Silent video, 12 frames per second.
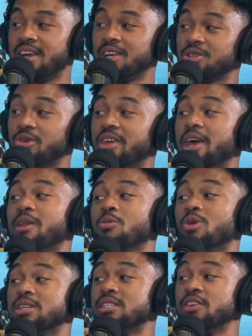So
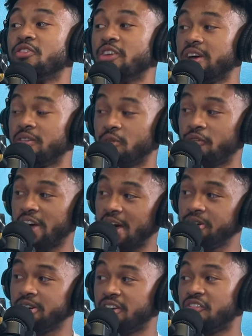then, once he
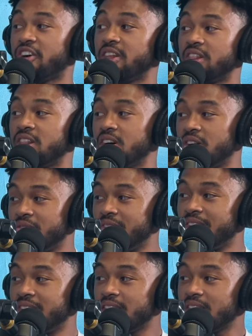found her and fell in love,
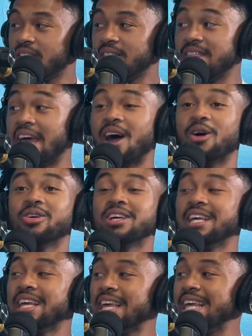now
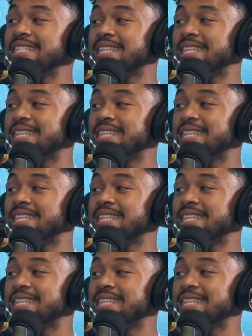he